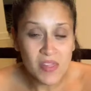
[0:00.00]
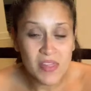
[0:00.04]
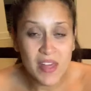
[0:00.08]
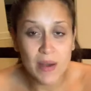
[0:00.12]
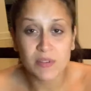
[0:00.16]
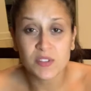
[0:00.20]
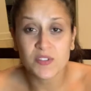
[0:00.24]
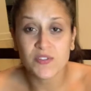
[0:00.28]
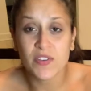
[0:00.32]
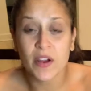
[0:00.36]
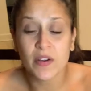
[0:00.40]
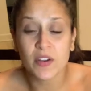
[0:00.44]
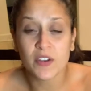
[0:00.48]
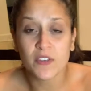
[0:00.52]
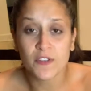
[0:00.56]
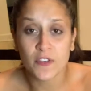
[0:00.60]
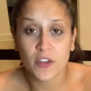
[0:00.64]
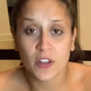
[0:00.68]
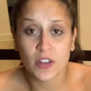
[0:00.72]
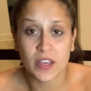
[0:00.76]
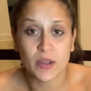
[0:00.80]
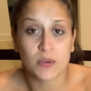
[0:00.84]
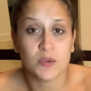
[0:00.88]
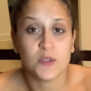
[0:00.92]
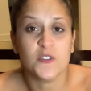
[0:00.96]
That was very
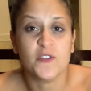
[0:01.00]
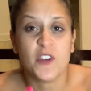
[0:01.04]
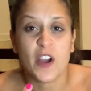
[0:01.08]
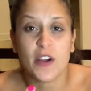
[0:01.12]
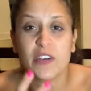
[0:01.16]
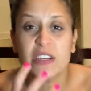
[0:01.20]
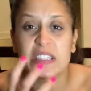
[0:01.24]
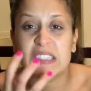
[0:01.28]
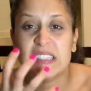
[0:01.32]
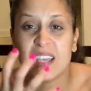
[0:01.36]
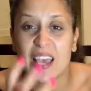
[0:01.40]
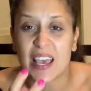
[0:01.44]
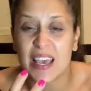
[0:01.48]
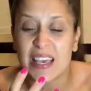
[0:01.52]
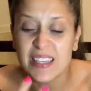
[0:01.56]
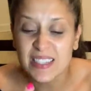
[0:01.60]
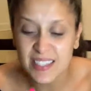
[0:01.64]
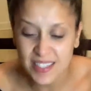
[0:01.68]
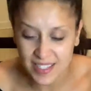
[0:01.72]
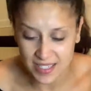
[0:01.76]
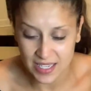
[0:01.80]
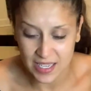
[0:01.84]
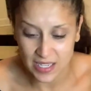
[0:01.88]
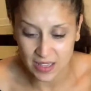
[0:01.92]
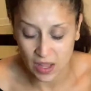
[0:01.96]
filling. It was very
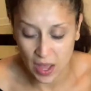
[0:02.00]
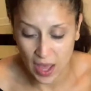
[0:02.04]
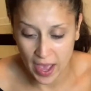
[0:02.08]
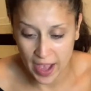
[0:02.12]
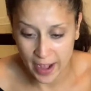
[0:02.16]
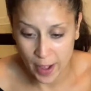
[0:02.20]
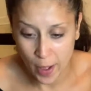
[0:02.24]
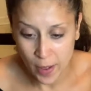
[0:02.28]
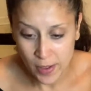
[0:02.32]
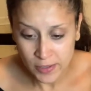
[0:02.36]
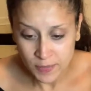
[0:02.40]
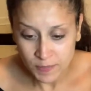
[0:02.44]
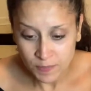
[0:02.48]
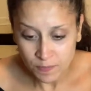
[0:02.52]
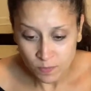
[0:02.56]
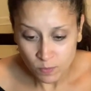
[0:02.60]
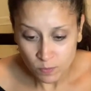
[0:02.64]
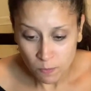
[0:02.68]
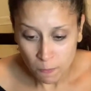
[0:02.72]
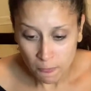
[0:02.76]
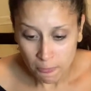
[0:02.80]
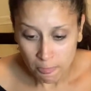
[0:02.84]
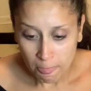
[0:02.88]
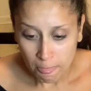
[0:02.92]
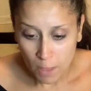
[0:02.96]
tasty. Like,
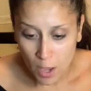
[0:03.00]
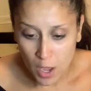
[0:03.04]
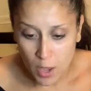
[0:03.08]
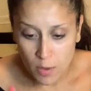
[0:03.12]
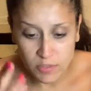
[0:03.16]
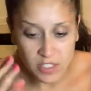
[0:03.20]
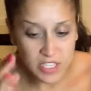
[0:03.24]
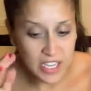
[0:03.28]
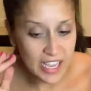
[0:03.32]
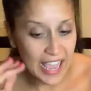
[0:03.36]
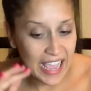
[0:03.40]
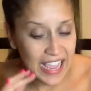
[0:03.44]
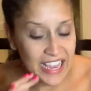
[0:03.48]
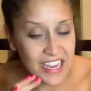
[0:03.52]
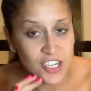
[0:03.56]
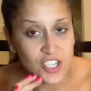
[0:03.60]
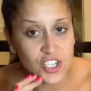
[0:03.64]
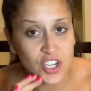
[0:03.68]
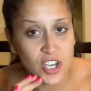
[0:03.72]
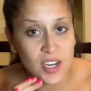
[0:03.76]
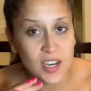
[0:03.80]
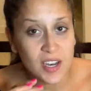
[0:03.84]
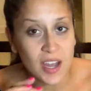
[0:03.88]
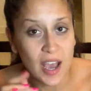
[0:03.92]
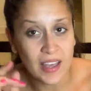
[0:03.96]
it was like
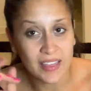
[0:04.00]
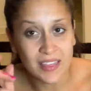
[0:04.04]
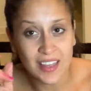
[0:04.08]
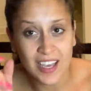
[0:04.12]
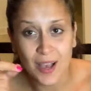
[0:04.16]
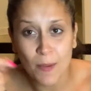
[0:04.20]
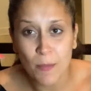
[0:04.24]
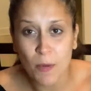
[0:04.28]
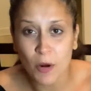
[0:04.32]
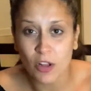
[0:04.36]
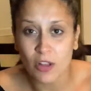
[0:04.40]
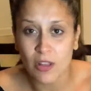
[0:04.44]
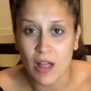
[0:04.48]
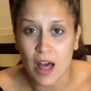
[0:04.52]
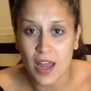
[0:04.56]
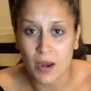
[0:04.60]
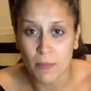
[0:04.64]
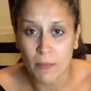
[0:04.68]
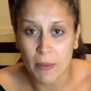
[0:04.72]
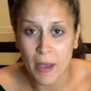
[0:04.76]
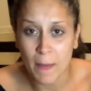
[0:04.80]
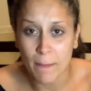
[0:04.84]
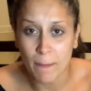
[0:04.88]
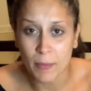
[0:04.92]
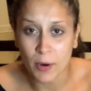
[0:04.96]
Asian. I think I put a
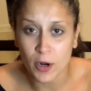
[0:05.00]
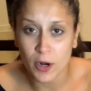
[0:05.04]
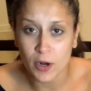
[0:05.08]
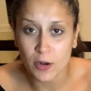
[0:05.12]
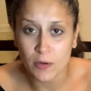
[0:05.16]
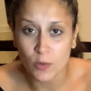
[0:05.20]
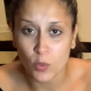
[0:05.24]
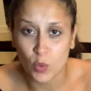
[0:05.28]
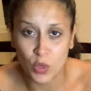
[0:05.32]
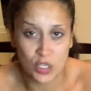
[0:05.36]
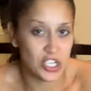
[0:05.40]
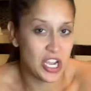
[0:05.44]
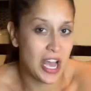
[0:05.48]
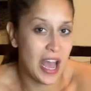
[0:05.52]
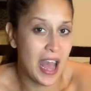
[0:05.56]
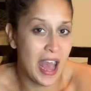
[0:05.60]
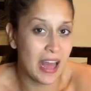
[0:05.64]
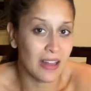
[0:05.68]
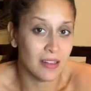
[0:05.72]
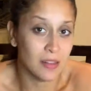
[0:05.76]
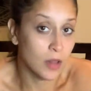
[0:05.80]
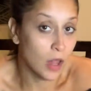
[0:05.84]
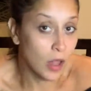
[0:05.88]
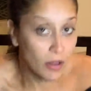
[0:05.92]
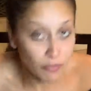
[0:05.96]
lot of pepper, which
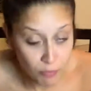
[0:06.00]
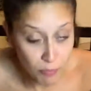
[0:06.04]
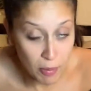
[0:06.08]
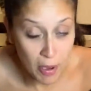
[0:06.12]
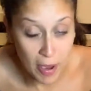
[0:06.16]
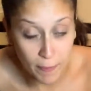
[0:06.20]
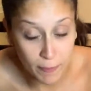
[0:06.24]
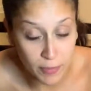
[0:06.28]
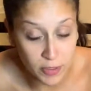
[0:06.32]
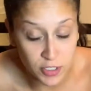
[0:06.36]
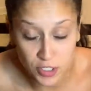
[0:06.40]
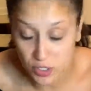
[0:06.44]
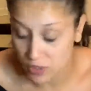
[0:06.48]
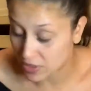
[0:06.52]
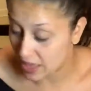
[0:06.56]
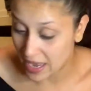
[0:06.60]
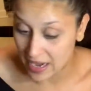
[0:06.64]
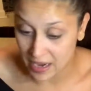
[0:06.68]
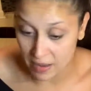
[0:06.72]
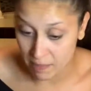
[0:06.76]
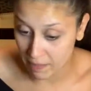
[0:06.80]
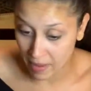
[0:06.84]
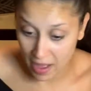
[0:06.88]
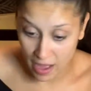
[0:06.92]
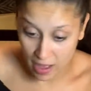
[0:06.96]
I love pepper, so
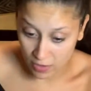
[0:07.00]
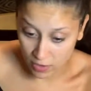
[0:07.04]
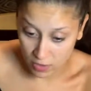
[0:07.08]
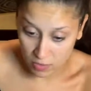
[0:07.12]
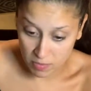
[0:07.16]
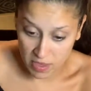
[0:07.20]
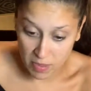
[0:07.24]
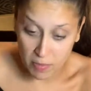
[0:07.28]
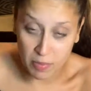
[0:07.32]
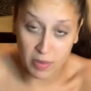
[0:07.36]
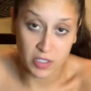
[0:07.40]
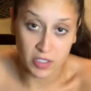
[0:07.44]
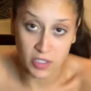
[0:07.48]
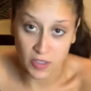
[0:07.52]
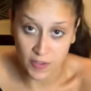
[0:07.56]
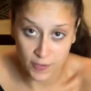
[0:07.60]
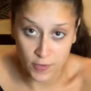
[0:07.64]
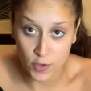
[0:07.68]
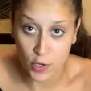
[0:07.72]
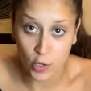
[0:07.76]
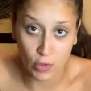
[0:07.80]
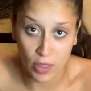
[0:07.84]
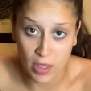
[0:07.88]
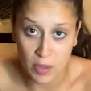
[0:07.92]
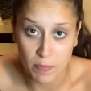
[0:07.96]
that didn't bother me. But
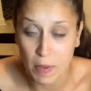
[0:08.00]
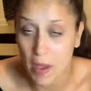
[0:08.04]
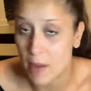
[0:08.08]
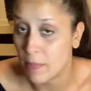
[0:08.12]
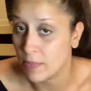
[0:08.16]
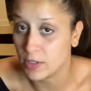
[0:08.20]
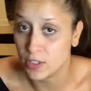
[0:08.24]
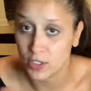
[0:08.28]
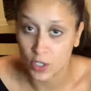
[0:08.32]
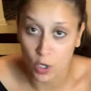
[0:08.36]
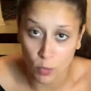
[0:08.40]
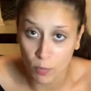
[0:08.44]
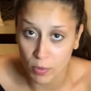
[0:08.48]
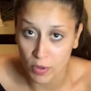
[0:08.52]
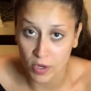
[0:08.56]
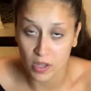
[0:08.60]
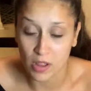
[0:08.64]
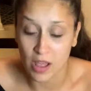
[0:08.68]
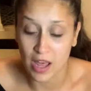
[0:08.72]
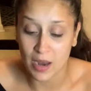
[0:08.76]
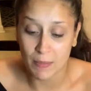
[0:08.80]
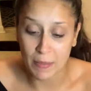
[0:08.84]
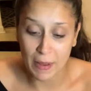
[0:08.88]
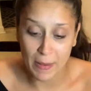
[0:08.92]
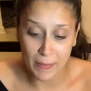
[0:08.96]
if you don't like pepper, don't put a
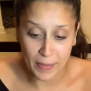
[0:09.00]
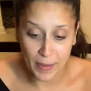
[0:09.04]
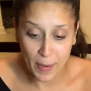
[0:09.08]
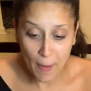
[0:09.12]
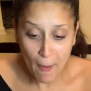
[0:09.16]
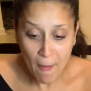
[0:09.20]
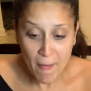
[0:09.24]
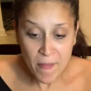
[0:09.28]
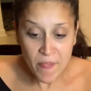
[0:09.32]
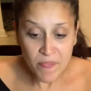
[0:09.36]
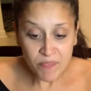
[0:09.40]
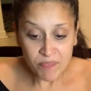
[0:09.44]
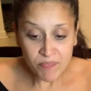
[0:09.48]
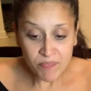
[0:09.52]
lot of pepper.